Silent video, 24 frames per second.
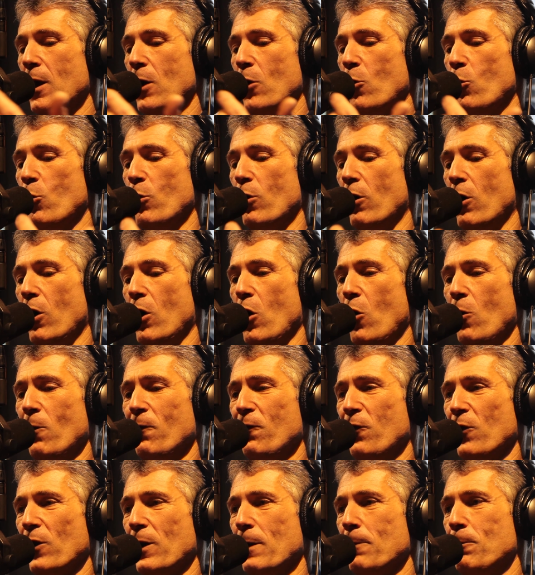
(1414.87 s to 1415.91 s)
we'll
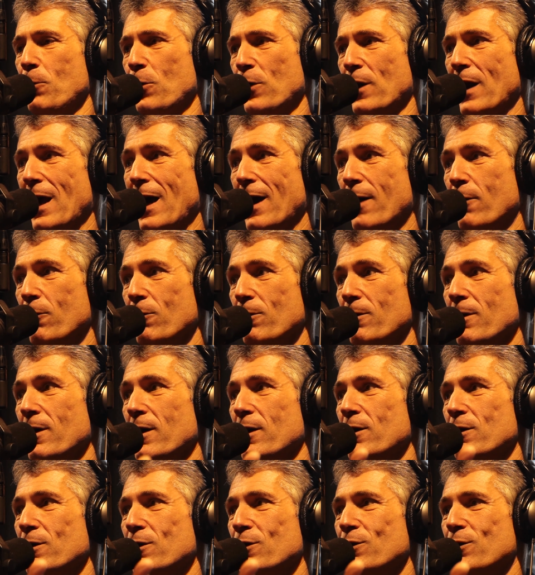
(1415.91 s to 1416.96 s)
hopefully put out
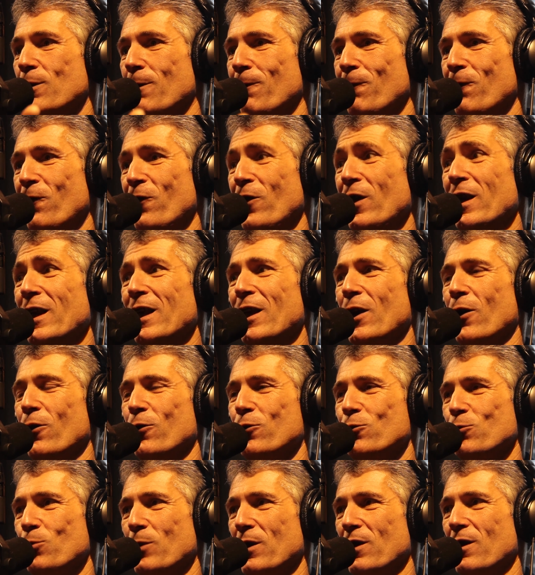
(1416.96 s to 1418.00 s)
some
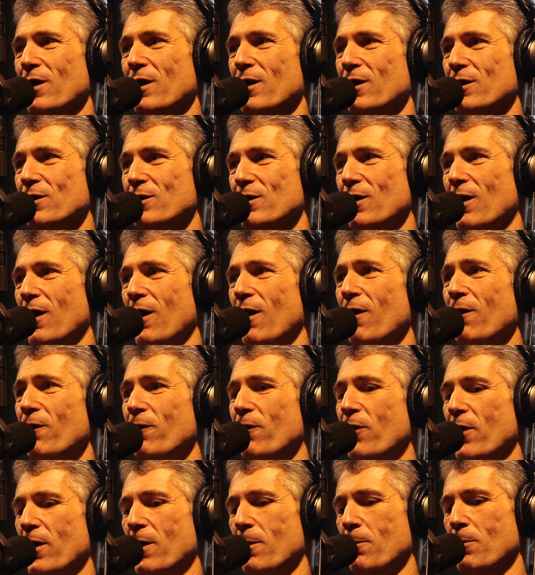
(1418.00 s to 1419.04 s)
videos with this
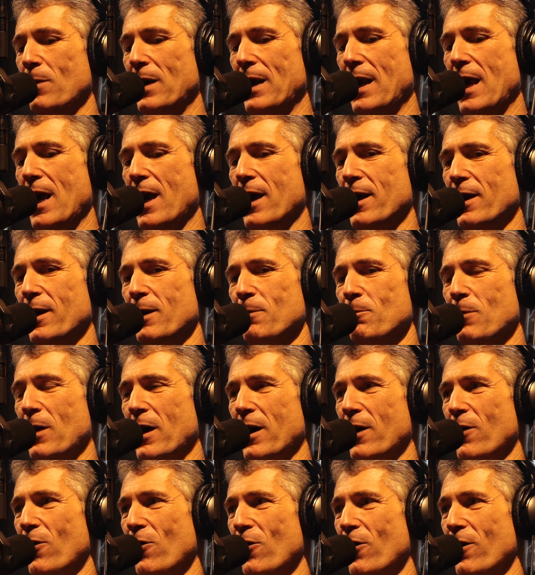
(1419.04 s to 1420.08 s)
of Manhattan in My
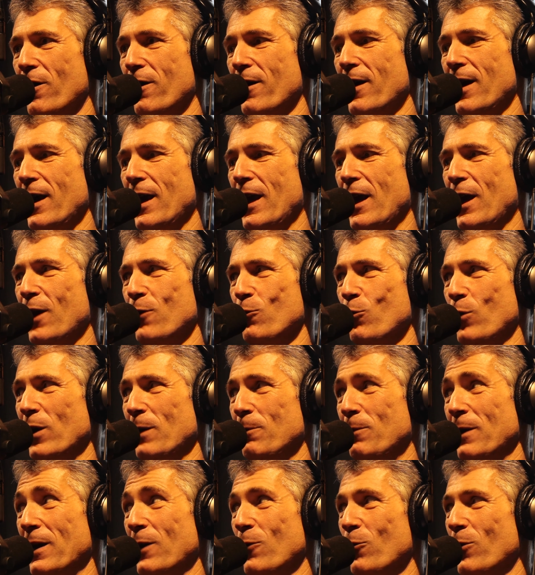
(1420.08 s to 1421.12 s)
Heart and
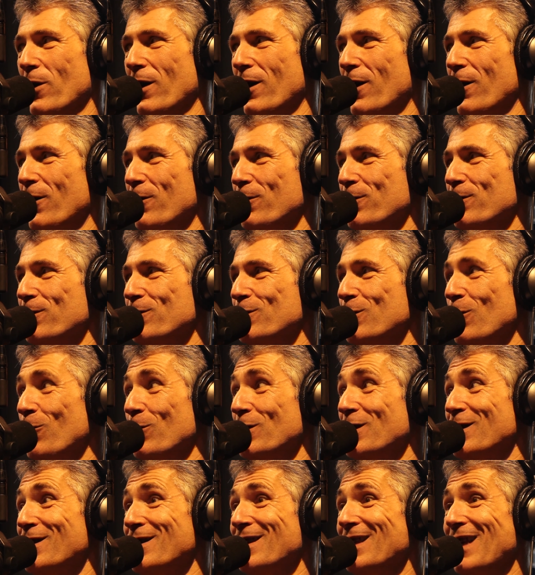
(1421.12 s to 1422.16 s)
Weeping Willow. So
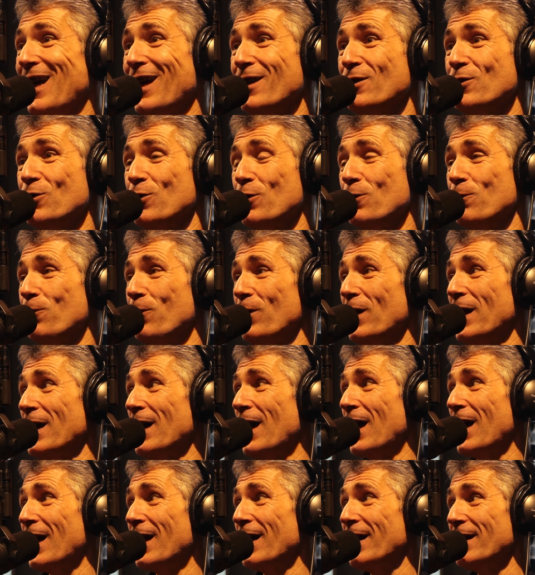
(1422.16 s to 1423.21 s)
it's not just for the
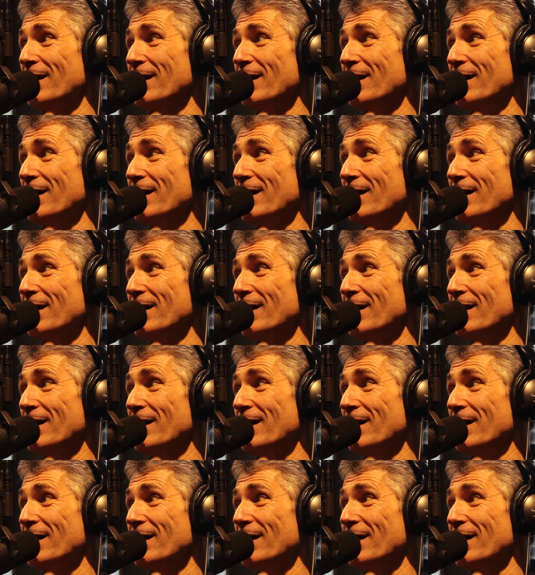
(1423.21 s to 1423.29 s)
eyes.